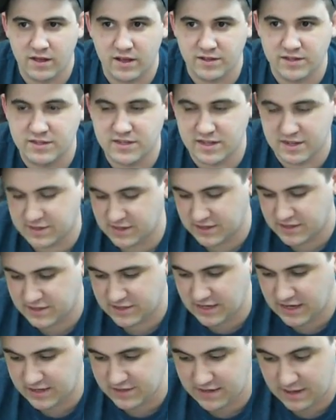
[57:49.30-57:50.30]
a, a, it's a
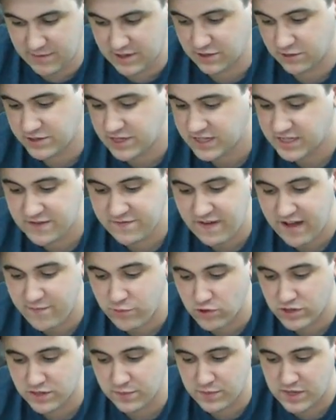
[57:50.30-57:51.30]
six. I mean, they're 65
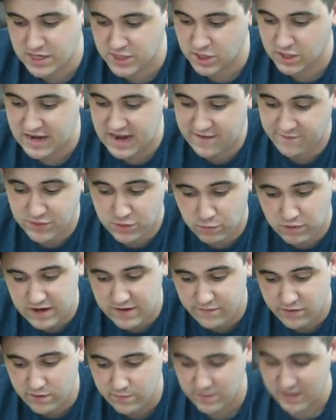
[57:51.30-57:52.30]
points apiece. You can have three
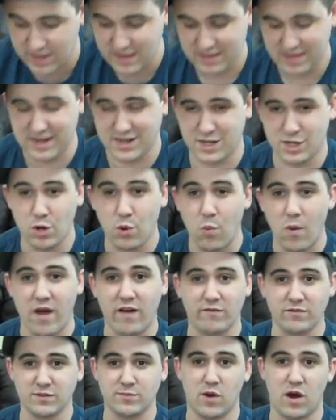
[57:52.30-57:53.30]
of them. That's
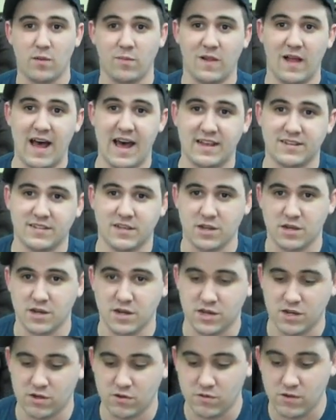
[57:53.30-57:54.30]
12 small blasts that you
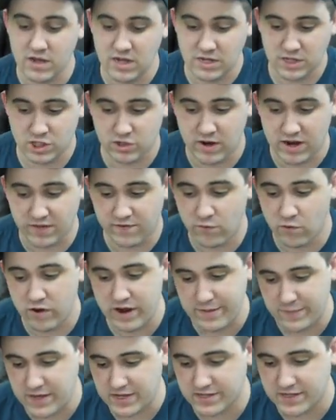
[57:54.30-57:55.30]
could do. Wow. Strength four,
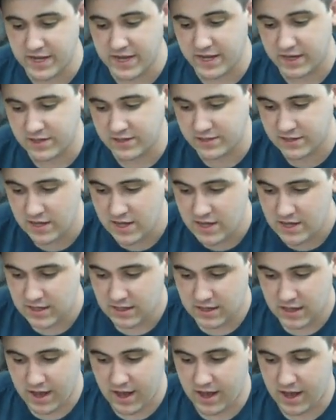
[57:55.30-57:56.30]
AP six,
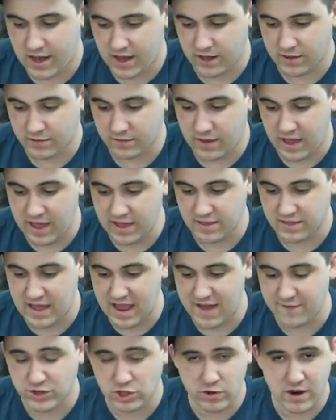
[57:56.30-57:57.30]
uh, and they
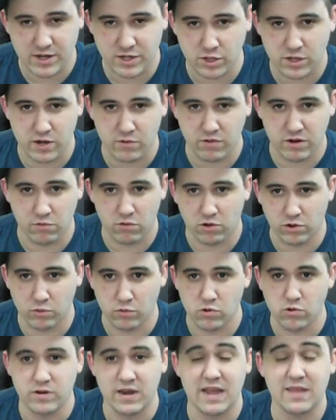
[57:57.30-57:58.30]
have shred, so they reroll
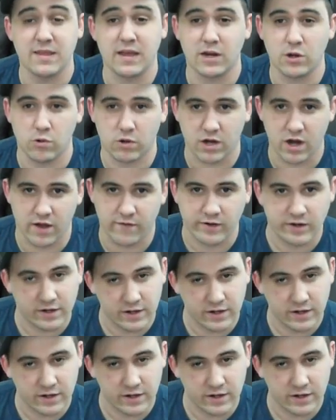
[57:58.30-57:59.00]
to wound and they ignore cover.